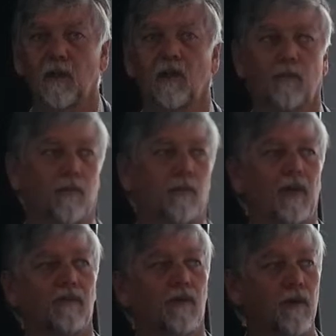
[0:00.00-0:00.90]
And I'm
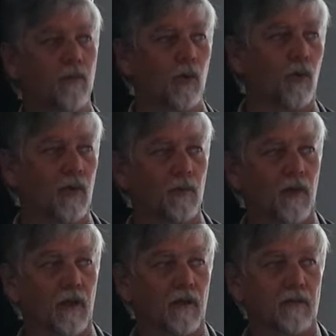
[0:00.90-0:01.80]
being very broad in
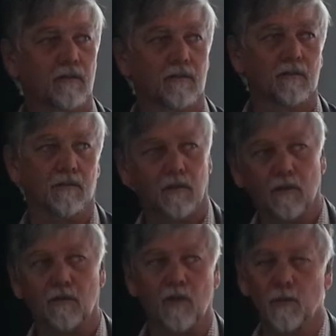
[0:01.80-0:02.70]
my
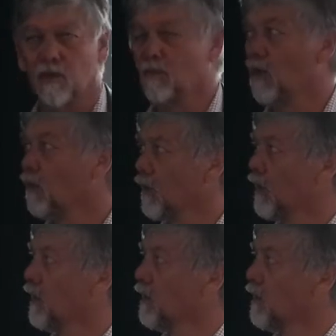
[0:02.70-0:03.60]
grouping of mulga
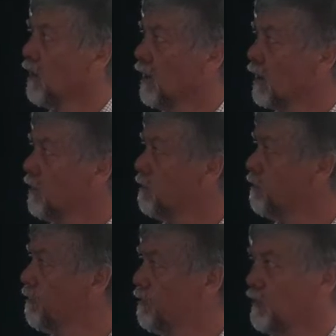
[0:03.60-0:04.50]
here.
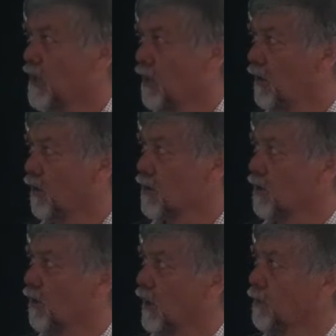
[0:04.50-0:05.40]
You've got
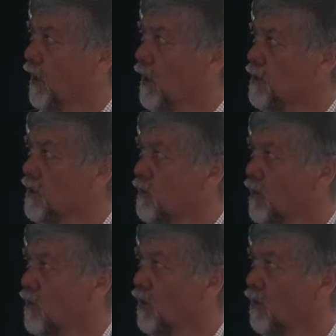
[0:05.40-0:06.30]
salt lake margins
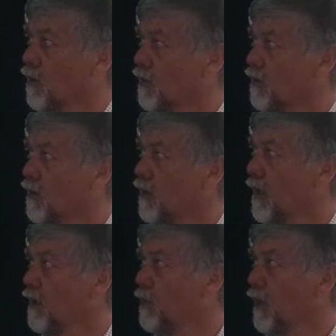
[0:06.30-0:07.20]
with mulga on
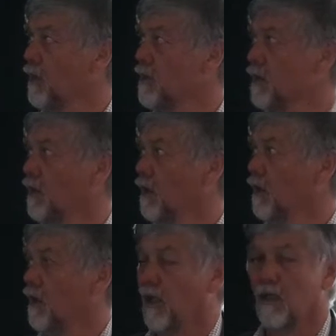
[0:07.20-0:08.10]
hard pans,
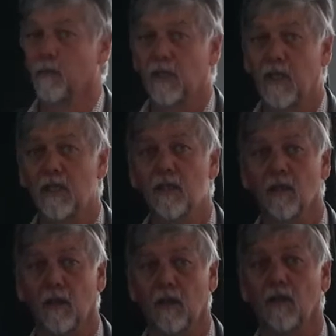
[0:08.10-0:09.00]
and Burkittii
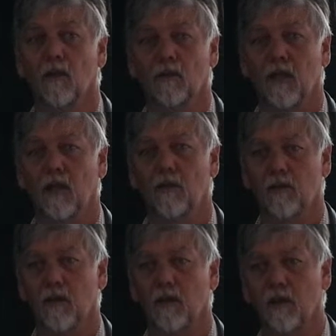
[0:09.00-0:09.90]
on
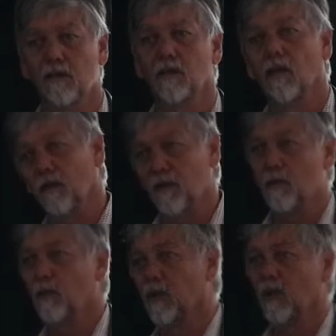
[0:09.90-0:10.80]
calcrete. Now, I've
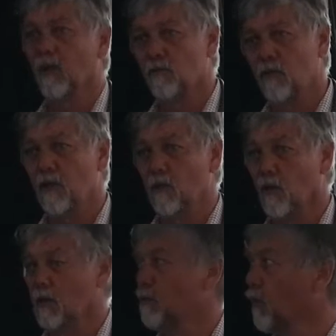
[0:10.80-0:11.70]
actually put that in, it's really
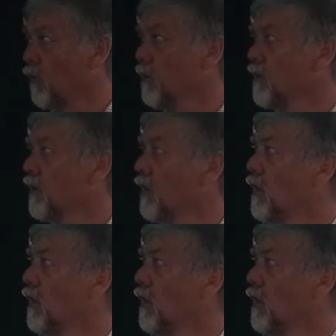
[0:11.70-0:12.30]
quite important.